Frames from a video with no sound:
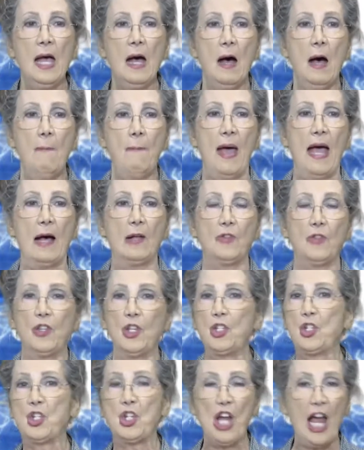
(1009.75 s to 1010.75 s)
about
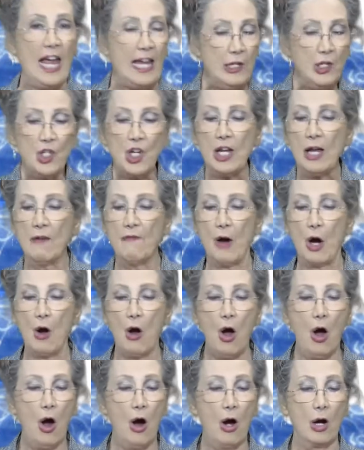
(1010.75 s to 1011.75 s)
the changing of our
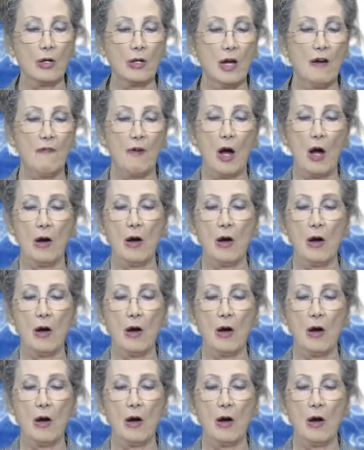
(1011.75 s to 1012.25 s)
heart, of